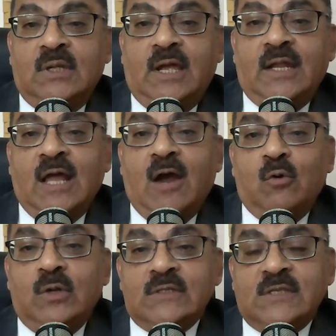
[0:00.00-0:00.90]
And how
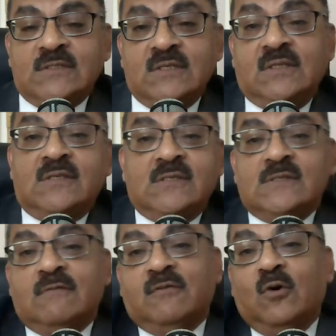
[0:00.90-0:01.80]
does a
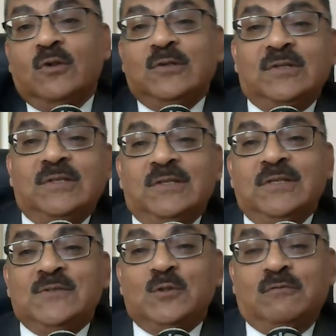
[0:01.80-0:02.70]
synthesis of all your
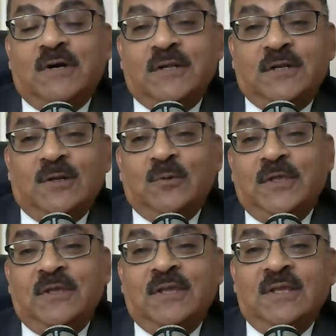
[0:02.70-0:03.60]
learning so far,
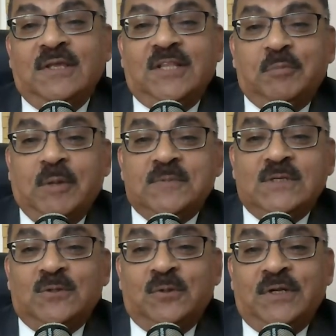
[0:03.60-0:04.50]
including the
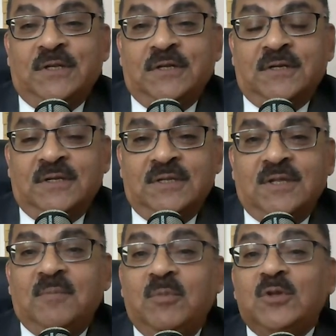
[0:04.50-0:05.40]
PepsiCo India,
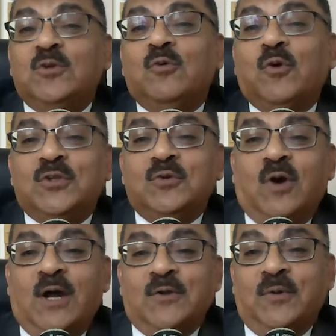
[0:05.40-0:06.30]
make you what you
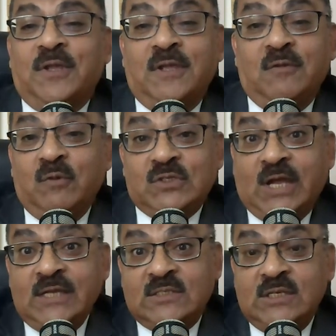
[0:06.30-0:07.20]
are today, which
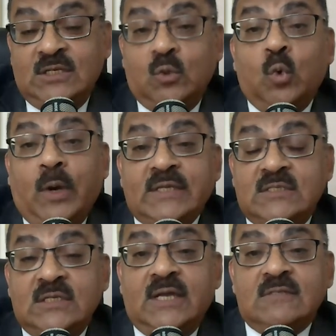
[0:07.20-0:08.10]
who I
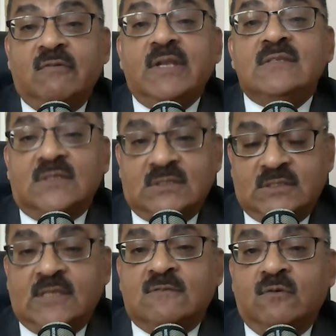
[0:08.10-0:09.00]
see as a very
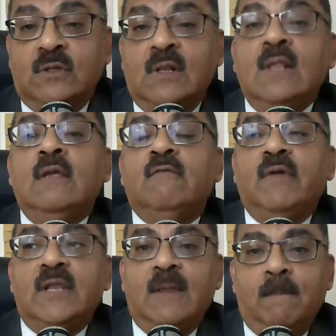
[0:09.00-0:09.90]
successful,
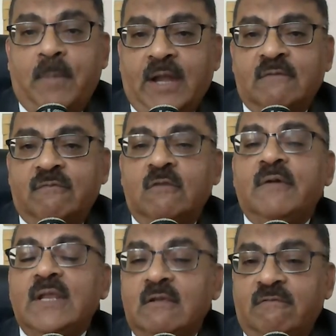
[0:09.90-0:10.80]
very impactful,
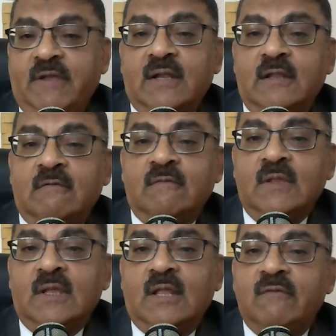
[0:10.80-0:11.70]
very effective,
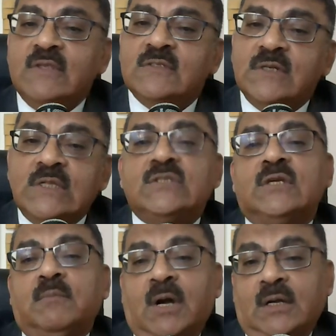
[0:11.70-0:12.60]
very
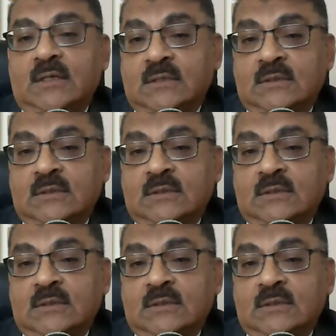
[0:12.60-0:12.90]
strategic marketer?